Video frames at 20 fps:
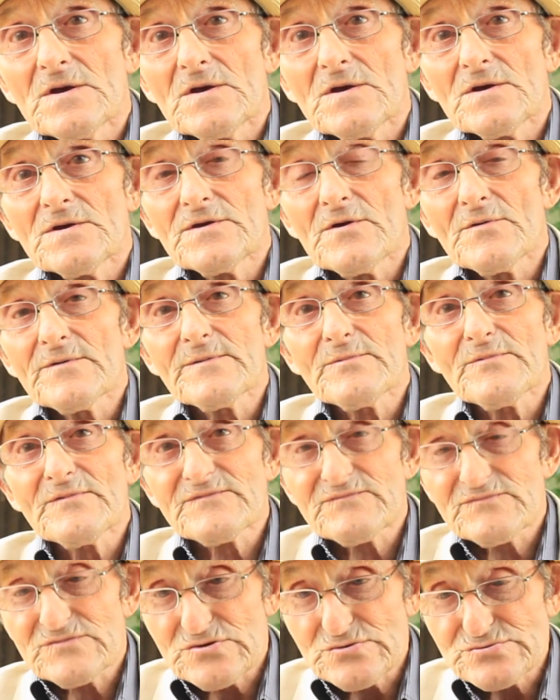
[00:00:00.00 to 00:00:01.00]
You know,
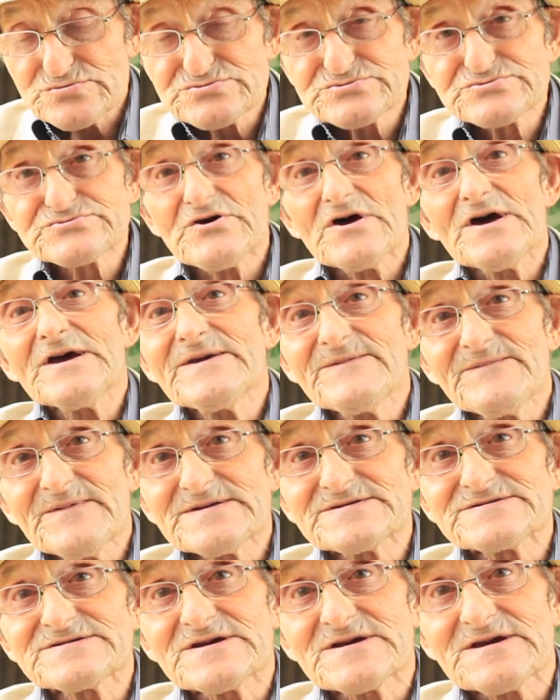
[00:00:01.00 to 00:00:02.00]
they were
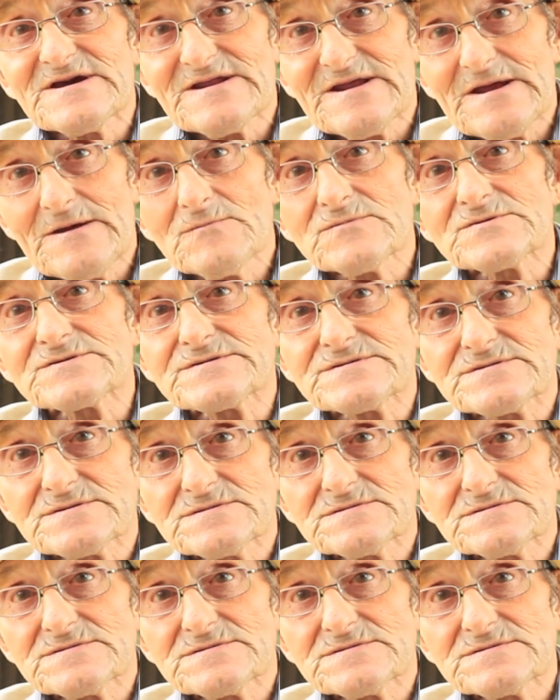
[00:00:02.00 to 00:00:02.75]
striving to get out.